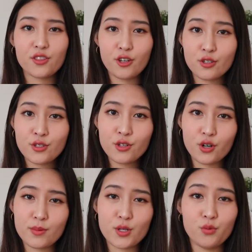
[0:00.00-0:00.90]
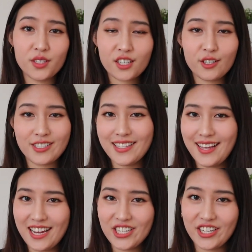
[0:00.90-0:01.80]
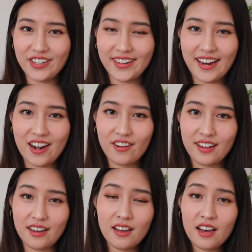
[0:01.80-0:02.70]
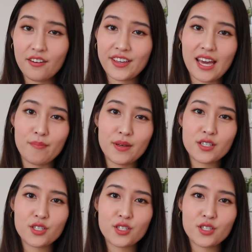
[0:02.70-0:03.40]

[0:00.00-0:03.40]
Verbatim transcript: Those two dorms are really close to the engineering area of campus,